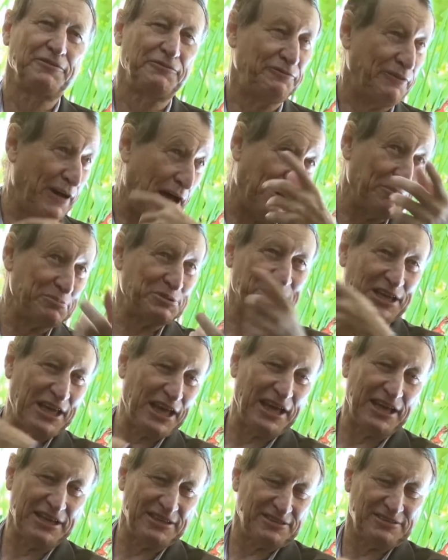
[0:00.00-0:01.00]

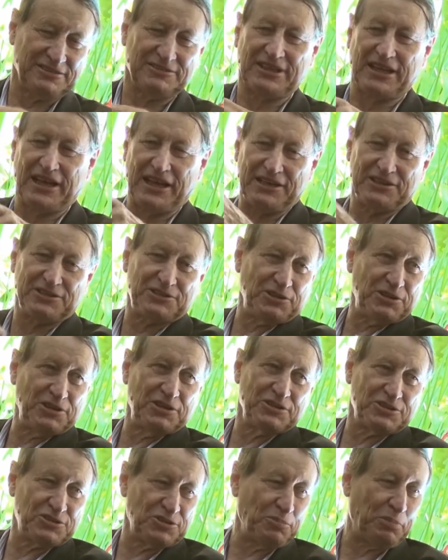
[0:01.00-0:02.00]
farm-to-gate,
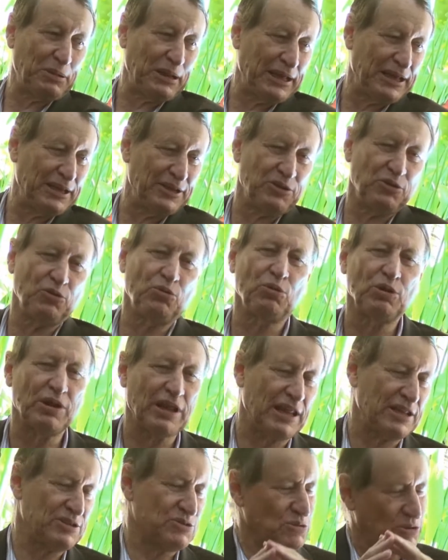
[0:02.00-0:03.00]
gate-to-plate. All
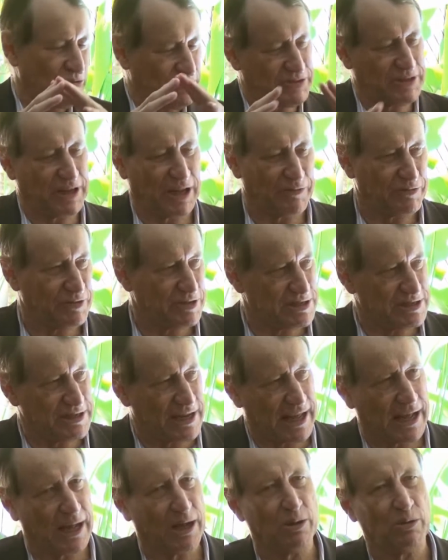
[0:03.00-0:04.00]
that sort of stuff is
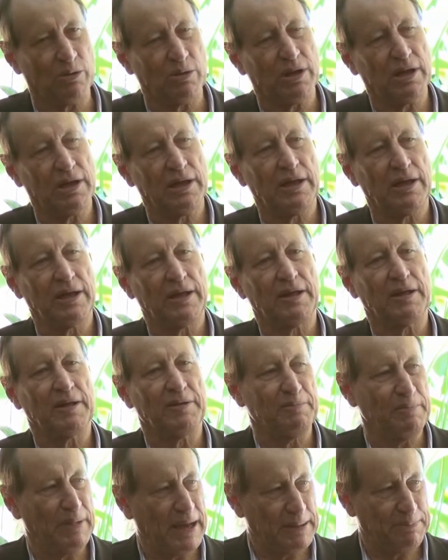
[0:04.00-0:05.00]
now
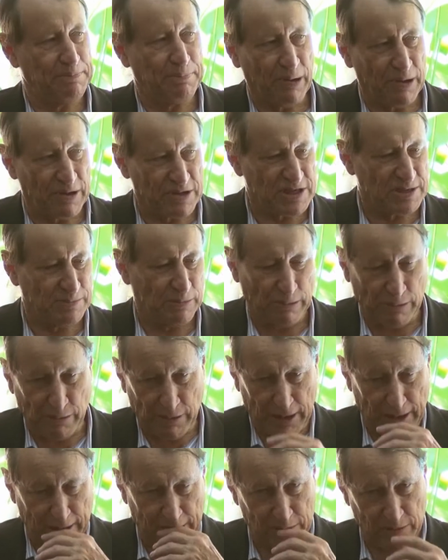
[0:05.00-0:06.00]
made
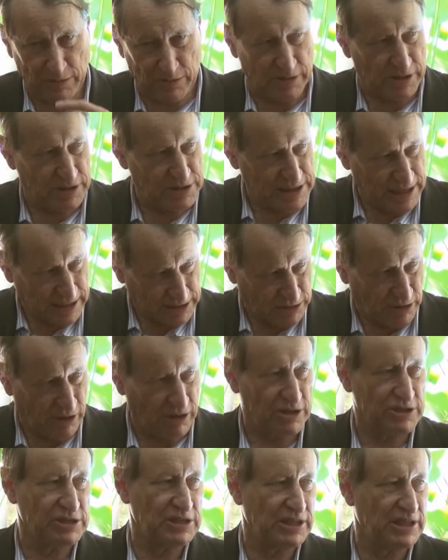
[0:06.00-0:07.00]
possible, and the
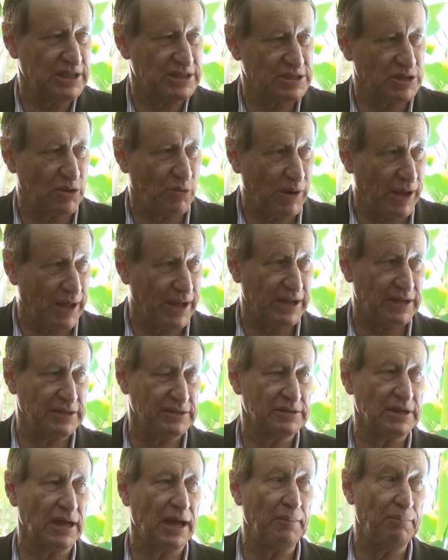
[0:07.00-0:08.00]
technology that's
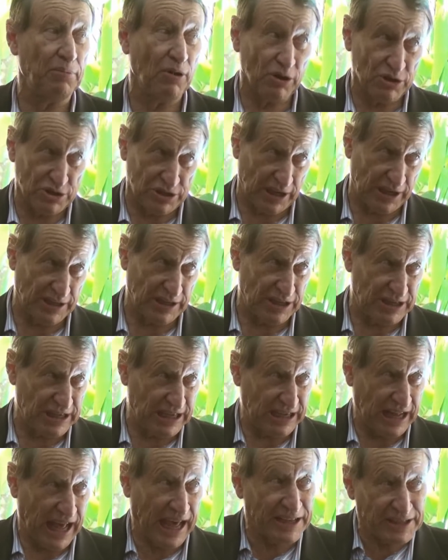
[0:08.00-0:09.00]
around blockchain,
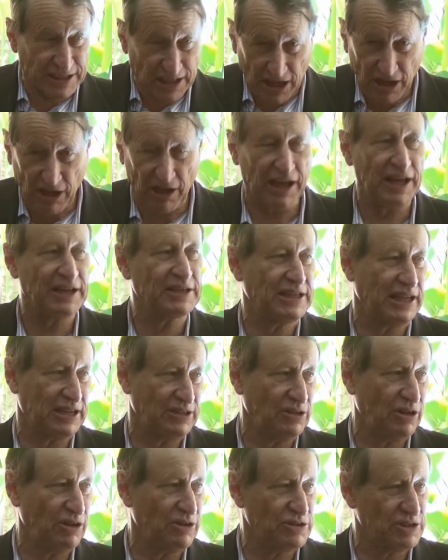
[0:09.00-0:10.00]
the underlying
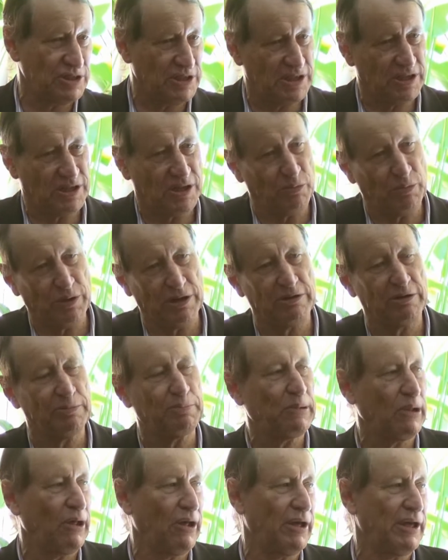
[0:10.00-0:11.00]
technology, we're
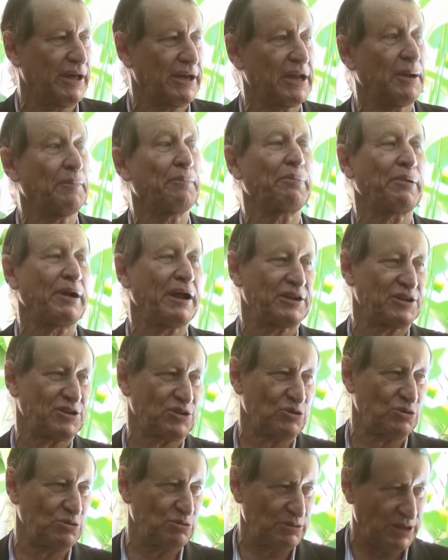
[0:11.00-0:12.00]
applying in a
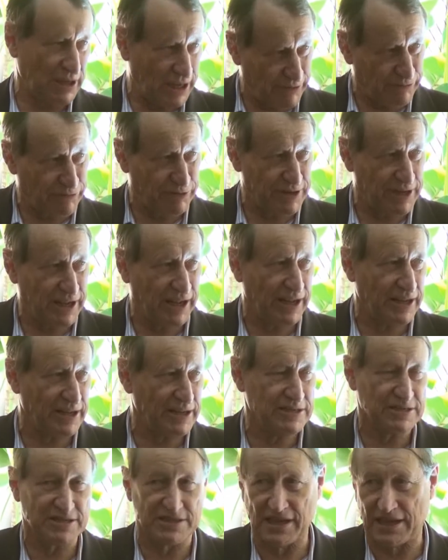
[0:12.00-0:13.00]
practical, everyday
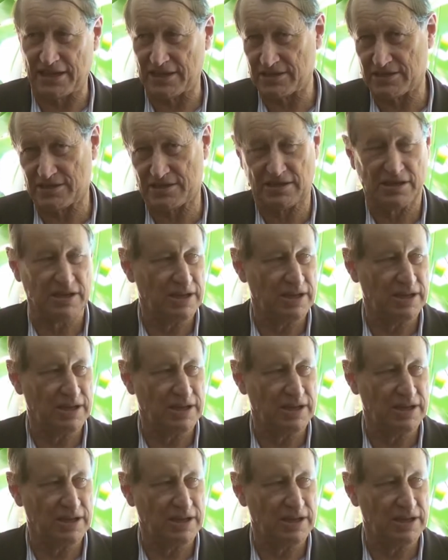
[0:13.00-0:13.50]
sense,